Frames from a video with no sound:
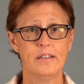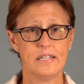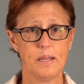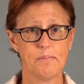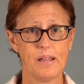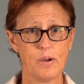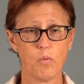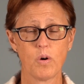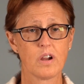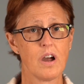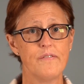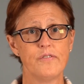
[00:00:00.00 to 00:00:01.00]
I
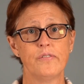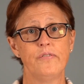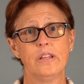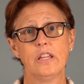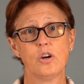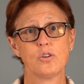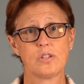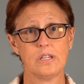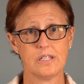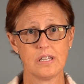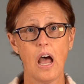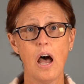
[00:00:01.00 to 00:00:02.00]
work on for videos
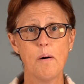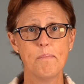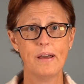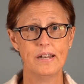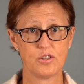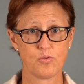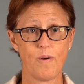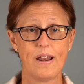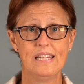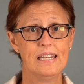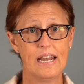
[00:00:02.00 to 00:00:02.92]
is up and it's running,